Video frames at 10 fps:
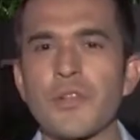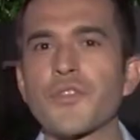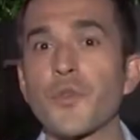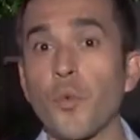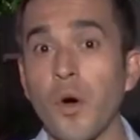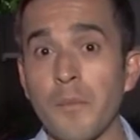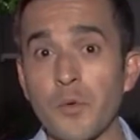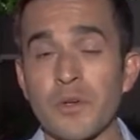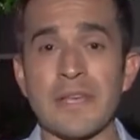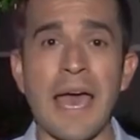Once the
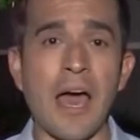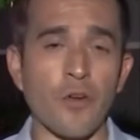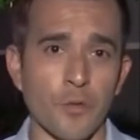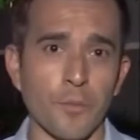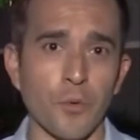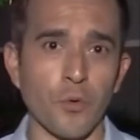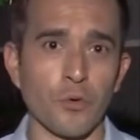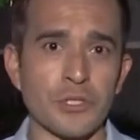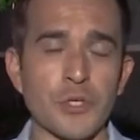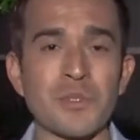woman was out of the
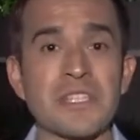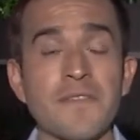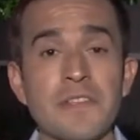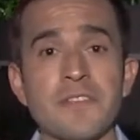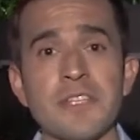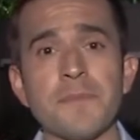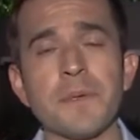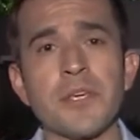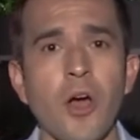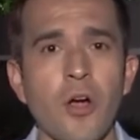pool, she was given
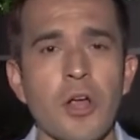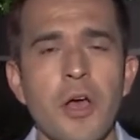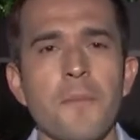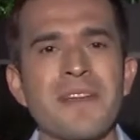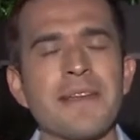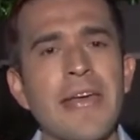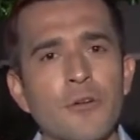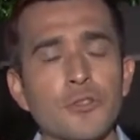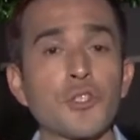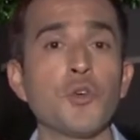CPR but
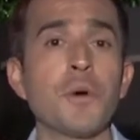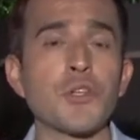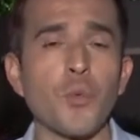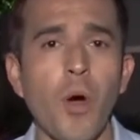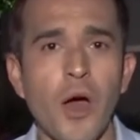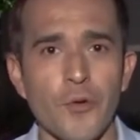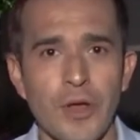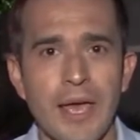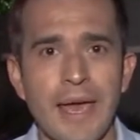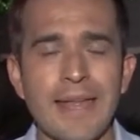inhaled too much
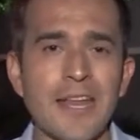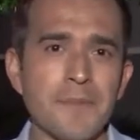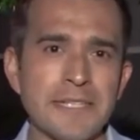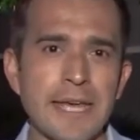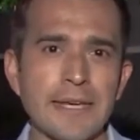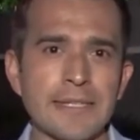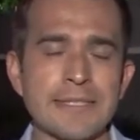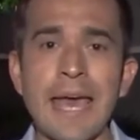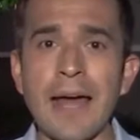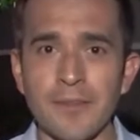water and had to be
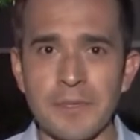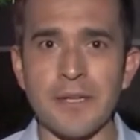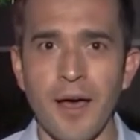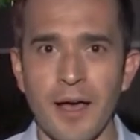taken to Alameda